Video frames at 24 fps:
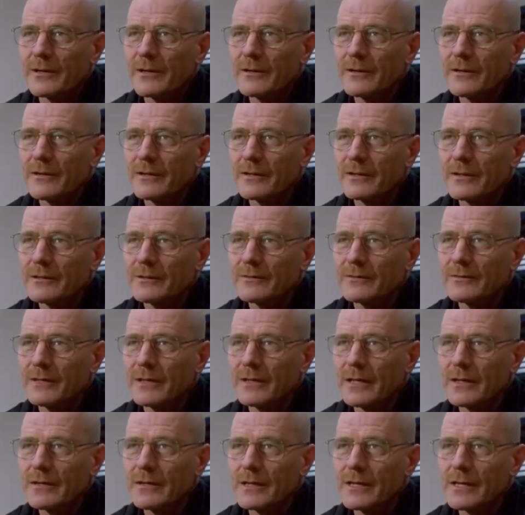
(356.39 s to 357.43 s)
I can refer
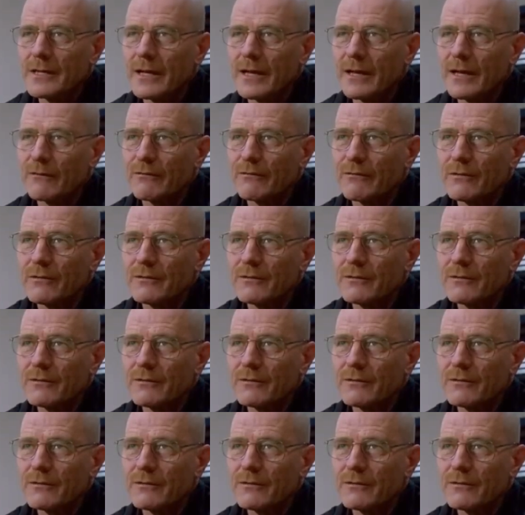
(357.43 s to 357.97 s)
to you to our